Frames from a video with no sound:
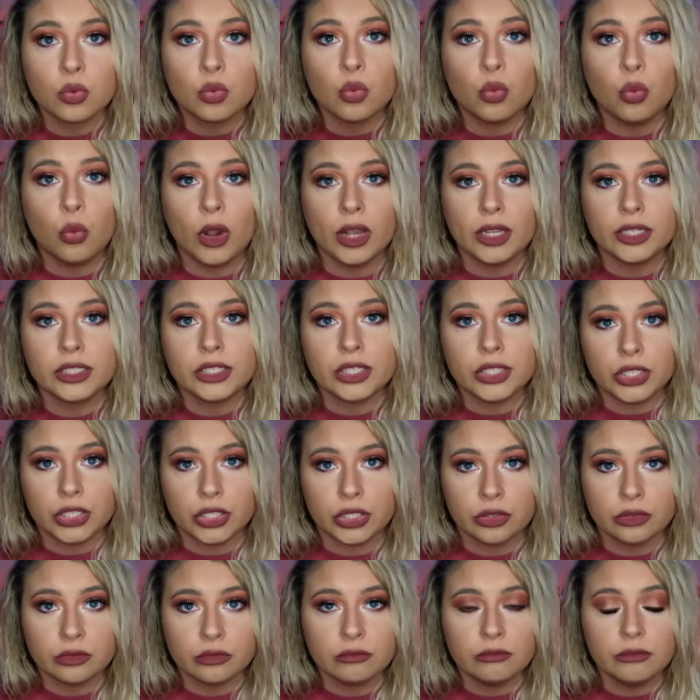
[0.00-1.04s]
what to
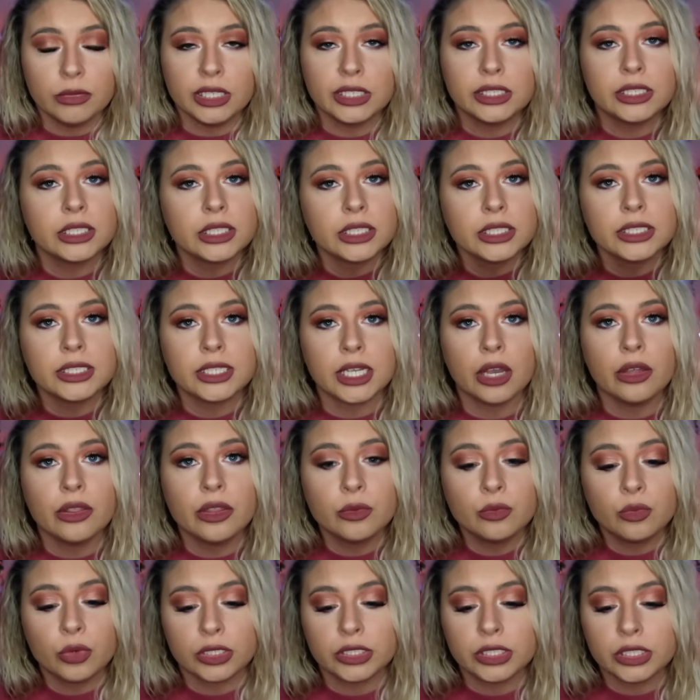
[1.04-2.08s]
do. Mentally tell
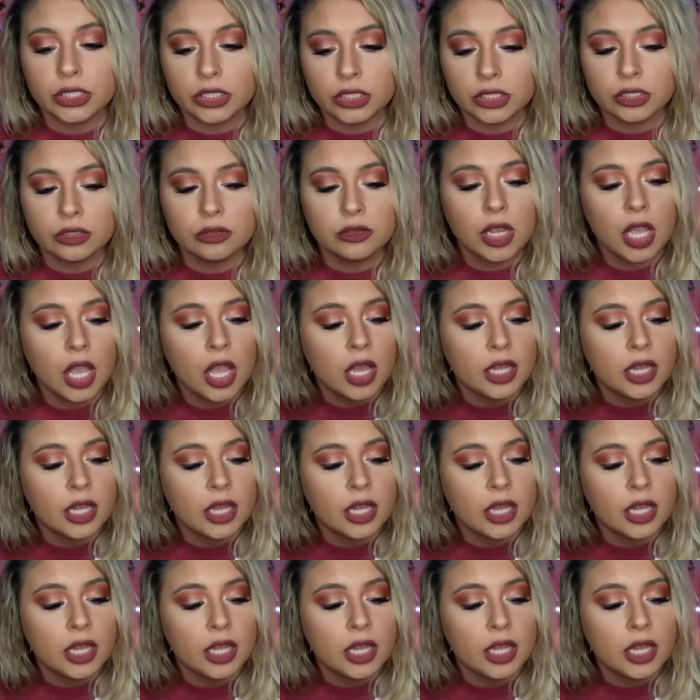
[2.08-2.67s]
them what to do.